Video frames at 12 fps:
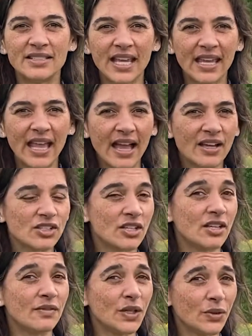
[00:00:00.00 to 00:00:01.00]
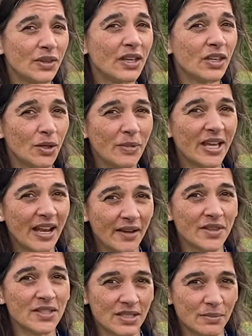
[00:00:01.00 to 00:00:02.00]
take action if you think you might
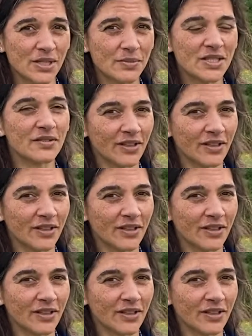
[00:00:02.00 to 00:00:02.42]
have the symptoms of